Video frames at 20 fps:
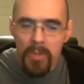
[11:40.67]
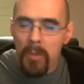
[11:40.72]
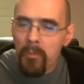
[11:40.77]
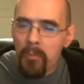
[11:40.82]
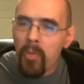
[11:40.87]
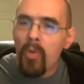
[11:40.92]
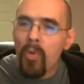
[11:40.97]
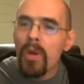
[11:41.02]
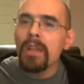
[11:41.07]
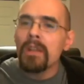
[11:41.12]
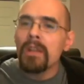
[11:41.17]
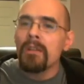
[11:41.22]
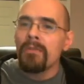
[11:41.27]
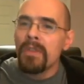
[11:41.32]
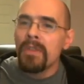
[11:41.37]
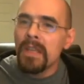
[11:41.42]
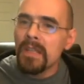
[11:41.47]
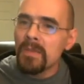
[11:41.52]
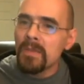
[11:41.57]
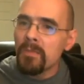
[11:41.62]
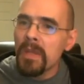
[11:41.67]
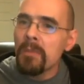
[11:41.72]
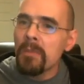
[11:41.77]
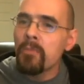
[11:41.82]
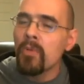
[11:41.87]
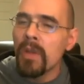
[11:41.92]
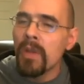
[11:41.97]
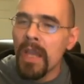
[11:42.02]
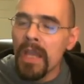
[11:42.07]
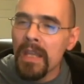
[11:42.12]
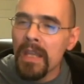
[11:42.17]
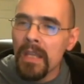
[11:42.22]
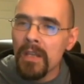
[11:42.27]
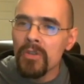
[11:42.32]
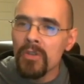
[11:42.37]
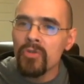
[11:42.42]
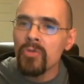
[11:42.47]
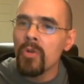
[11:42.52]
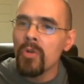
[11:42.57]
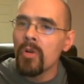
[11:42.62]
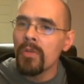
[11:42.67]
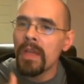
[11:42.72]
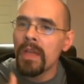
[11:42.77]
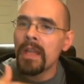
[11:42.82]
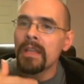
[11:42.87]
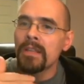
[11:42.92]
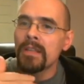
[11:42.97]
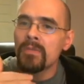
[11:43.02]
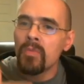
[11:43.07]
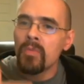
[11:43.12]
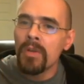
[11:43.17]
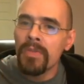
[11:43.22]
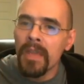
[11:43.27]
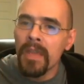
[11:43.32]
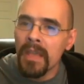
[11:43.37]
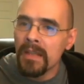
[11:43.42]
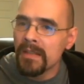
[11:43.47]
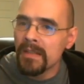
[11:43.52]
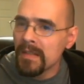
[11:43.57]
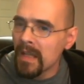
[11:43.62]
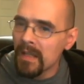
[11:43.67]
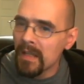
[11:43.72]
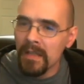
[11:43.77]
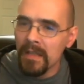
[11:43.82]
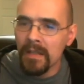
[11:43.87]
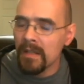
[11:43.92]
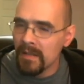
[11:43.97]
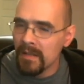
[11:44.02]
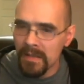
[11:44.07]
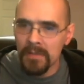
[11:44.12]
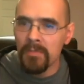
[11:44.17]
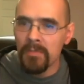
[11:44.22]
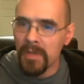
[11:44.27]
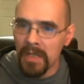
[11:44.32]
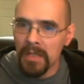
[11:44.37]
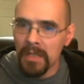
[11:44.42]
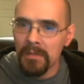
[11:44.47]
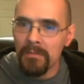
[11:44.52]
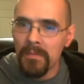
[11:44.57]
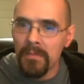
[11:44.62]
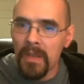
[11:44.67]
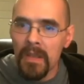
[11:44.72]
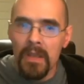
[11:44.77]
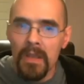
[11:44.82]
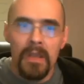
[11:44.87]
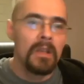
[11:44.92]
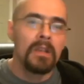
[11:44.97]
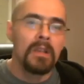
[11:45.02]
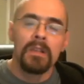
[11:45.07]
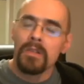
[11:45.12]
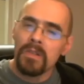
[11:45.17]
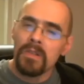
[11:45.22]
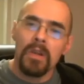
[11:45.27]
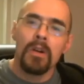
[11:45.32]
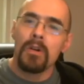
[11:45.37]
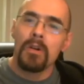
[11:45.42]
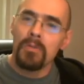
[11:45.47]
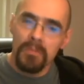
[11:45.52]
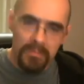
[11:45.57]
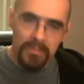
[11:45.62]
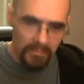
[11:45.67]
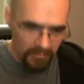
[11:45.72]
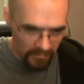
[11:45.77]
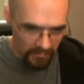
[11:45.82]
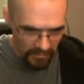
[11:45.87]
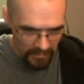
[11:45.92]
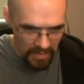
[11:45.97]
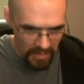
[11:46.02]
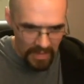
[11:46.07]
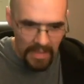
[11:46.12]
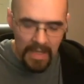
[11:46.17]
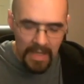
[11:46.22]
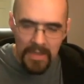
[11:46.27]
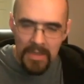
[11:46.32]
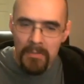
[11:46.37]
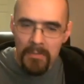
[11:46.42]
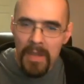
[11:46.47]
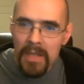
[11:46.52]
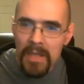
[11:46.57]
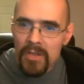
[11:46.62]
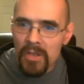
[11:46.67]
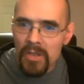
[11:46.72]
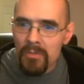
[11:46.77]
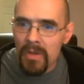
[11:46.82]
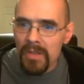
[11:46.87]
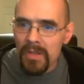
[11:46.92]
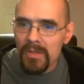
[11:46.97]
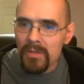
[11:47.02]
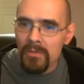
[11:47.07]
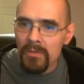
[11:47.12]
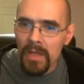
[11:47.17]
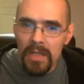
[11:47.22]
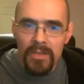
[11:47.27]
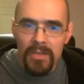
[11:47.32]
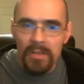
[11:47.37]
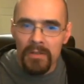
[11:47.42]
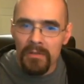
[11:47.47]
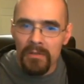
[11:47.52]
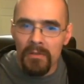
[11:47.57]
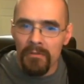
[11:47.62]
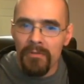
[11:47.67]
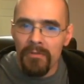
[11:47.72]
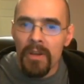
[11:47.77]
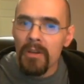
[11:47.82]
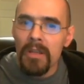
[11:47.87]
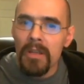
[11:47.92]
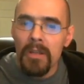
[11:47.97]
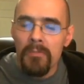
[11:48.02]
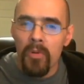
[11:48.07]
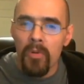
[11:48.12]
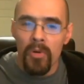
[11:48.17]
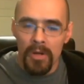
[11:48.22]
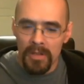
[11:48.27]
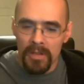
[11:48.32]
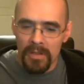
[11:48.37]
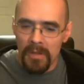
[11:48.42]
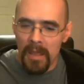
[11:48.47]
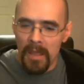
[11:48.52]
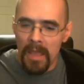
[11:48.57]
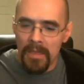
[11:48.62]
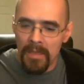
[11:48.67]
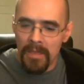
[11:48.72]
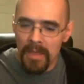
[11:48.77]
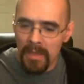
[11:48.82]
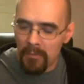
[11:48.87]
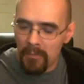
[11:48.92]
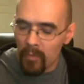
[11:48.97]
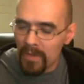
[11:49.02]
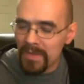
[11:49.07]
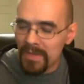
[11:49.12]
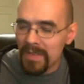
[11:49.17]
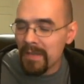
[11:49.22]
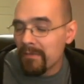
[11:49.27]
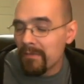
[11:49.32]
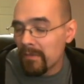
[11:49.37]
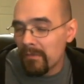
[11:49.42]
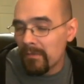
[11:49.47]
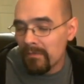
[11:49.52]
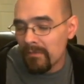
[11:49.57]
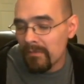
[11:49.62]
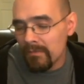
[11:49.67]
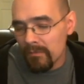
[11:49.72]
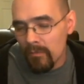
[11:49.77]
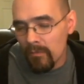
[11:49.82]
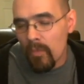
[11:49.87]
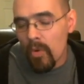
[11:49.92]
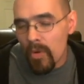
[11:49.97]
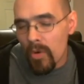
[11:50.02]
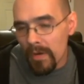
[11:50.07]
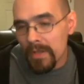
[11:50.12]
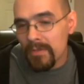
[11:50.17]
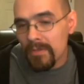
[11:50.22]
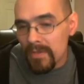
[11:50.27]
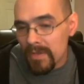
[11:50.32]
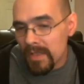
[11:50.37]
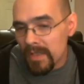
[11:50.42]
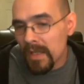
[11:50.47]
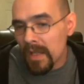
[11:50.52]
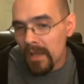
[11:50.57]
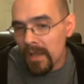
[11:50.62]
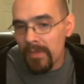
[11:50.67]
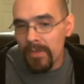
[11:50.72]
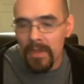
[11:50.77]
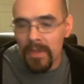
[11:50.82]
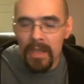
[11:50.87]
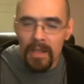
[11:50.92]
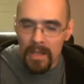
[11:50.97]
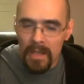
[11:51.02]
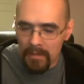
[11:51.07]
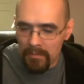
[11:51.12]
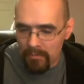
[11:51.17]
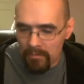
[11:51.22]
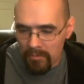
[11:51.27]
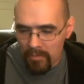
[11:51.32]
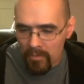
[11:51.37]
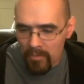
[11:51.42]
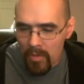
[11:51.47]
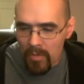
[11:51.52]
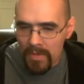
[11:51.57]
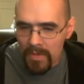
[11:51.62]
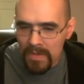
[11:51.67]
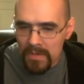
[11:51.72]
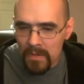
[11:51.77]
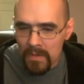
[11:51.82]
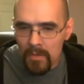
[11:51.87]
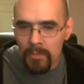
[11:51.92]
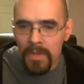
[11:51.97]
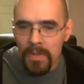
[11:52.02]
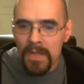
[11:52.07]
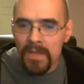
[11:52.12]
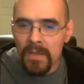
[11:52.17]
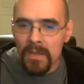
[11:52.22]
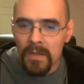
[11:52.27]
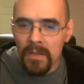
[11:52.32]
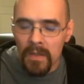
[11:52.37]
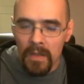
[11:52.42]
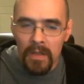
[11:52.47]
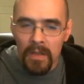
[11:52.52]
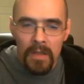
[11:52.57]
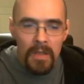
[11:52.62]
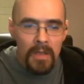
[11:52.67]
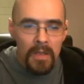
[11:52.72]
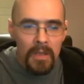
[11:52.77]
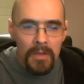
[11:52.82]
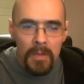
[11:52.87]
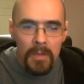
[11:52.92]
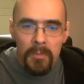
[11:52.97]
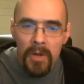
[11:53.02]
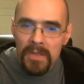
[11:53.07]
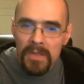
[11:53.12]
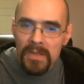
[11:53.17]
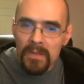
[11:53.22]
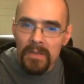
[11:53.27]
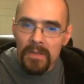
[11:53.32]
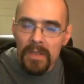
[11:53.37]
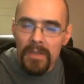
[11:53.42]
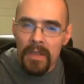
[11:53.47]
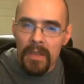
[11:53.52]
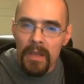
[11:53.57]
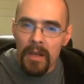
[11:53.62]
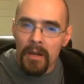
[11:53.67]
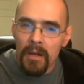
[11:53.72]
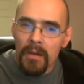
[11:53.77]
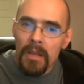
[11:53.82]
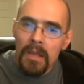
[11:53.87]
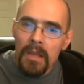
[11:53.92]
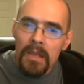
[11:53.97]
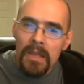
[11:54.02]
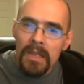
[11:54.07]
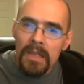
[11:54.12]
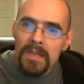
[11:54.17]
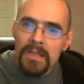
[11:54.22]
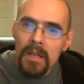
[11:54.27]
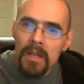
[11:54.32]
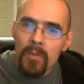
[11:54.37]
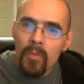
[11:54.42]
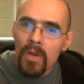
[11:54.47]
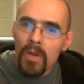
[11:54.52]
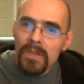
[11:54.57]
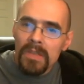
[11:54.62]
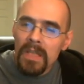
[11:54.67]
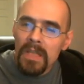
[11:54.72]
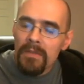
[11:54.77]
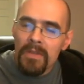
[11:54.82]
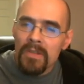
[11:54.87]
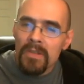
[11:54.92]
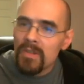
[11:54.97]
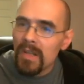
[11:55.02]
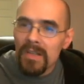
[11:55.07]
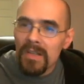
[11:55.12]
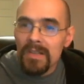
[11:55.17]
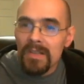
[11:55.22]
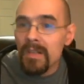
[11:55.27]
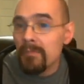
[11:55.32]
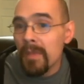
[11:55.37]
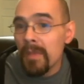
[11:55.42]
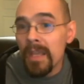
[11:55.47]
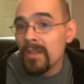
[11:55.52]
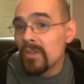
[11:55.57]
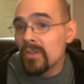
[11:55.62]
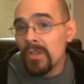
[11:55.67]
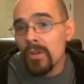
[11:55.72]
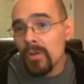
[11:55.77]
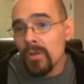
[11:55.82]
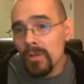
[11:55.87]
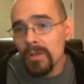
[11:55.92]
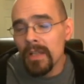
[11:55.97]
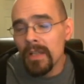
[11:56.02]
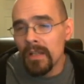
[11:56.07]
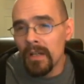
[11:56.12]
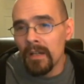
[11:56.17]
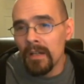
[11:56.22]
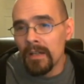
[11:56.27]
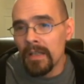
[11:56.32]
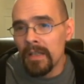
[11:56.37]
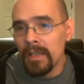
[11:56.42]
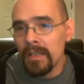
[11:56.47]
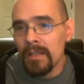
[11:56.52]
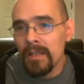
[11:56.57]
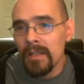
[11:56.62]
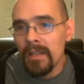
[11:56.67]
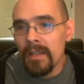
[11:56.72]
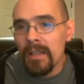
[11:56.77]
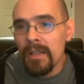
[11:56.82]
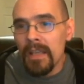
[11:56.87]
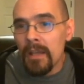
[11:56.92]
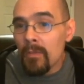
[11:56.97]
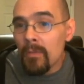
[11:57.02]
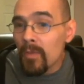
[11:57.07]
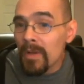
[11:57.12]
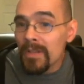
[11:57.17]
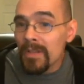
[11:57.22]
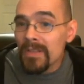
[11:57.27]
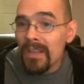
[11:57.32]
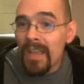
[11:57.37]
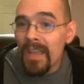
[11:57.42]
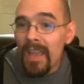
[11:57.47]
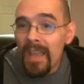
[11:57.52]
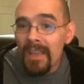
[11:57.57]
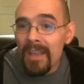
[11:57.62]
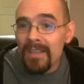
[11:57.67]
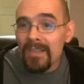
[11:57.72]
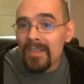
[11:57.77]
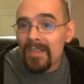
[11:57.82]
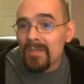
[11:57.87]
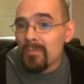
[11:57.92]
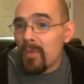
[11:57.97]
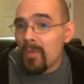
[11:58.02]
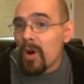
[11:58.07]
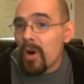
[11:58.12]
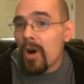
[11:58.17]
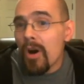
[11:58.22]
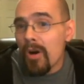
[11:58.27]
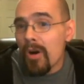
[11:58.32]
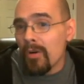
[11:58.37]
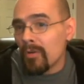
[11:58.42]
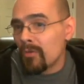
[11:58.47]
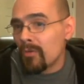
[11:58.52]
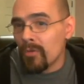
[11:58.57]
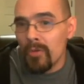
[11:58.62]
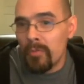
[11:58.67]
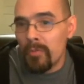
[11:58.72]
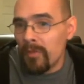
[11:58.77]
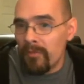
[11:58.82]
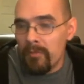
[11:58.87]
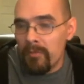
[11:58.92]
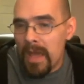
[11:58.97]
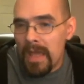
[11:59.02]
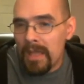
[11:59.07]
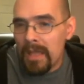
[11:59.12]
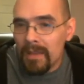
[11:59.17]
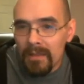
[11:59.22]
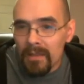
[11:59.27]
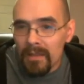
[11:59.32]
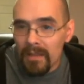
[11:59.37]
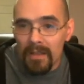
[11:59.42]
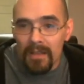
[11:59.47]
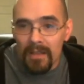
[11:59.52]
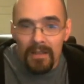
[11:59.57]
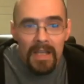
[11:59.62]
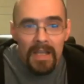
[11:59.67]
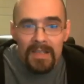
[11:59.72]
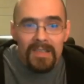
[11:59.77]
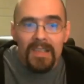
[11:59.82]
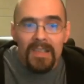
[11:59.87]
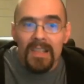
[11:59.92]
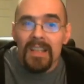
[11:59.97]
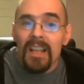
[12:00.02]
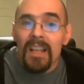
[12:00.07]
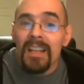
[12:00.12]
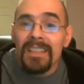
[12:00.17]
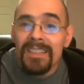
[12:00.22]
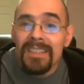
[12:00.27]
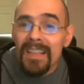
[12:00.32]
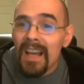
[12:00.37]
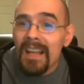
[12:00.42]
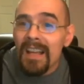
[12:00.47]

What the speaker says: from the point of these people gaining control. That is what they intended it to be. So again, the Meiji Restoration, very important. And then what's even more interesting, I think, I throw this little piece of the puzzle in there, is that it wasn't even just the Meiji oligarchy. It was a small group of men, less than a